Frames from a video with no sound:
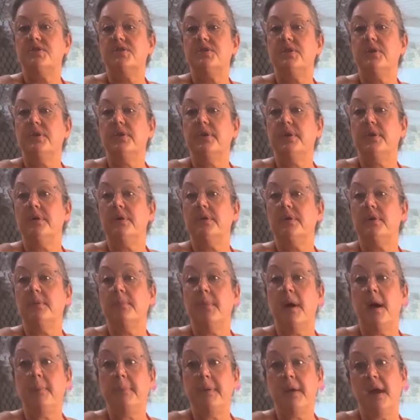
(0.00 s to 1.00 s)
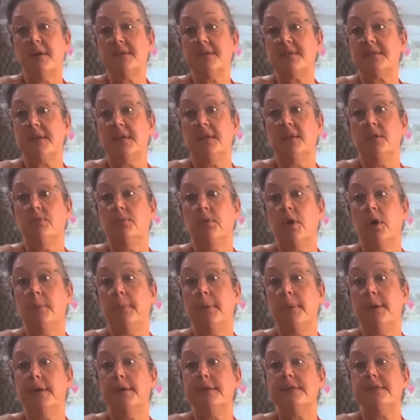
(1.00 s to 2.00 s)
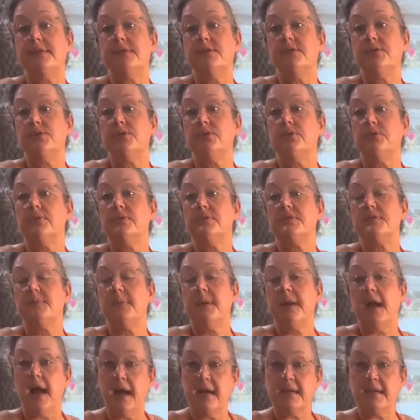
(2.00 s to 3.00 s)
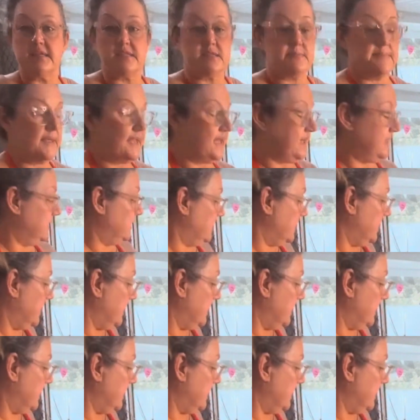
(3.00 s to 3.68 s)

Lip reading: Do you? You might be asking the wrong person, Jules, but ask me.